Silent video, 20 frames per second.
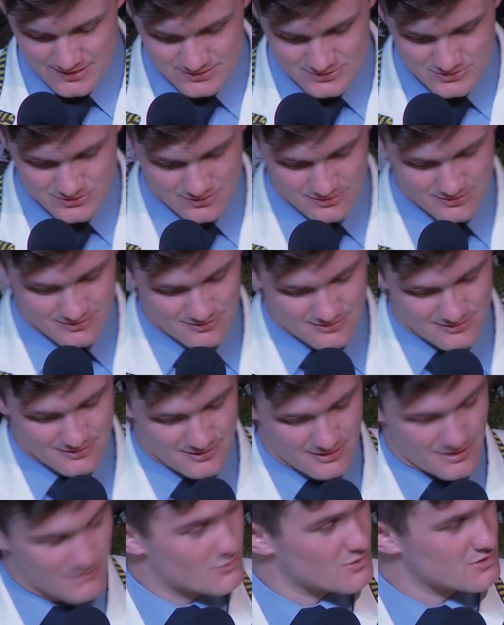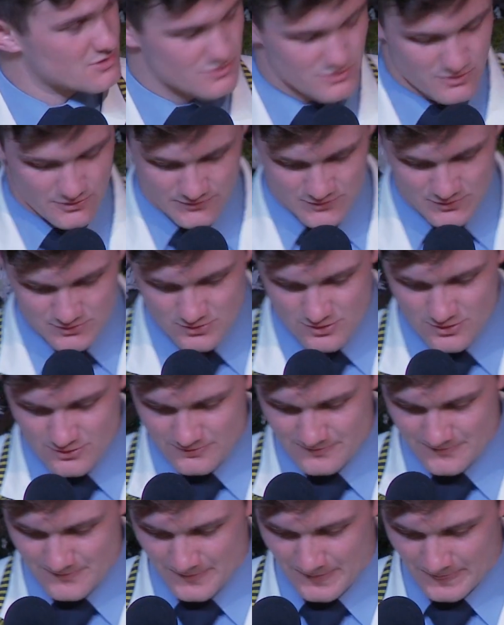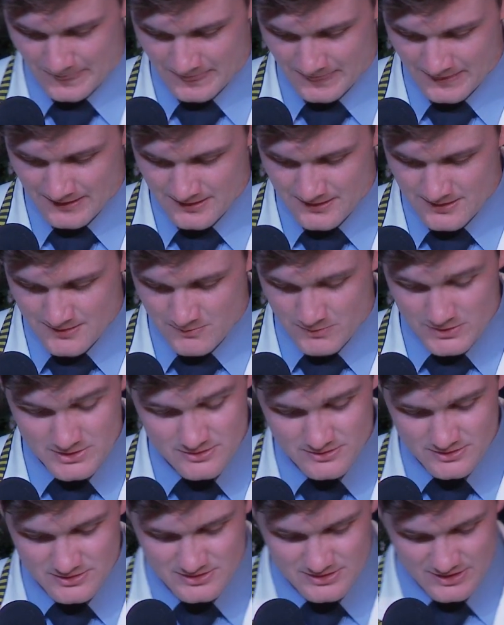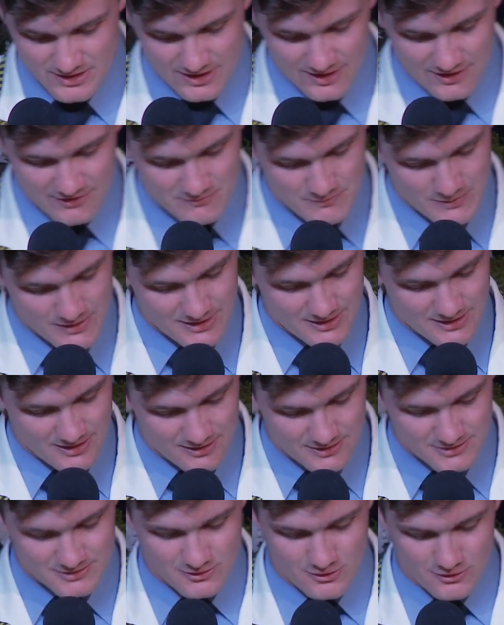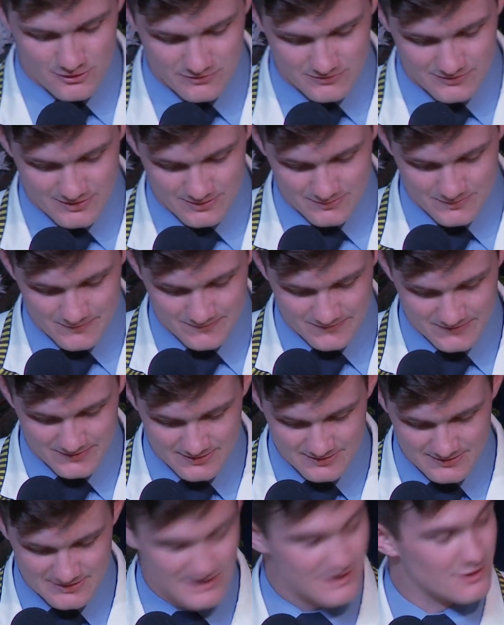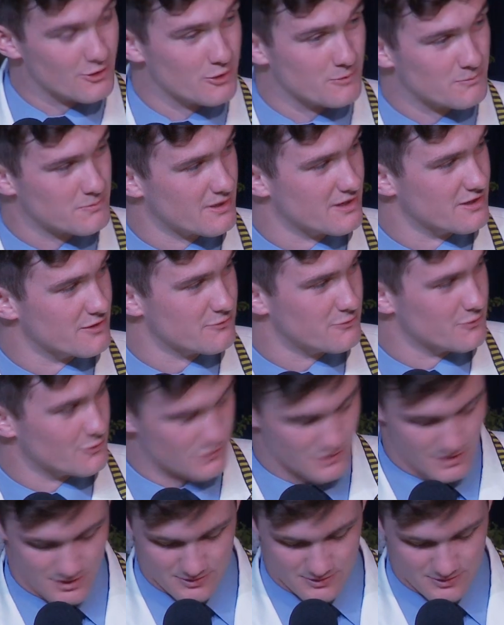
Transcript: So, I'm not sure if you know, but to this day I've barely held a golf club, let alone played a full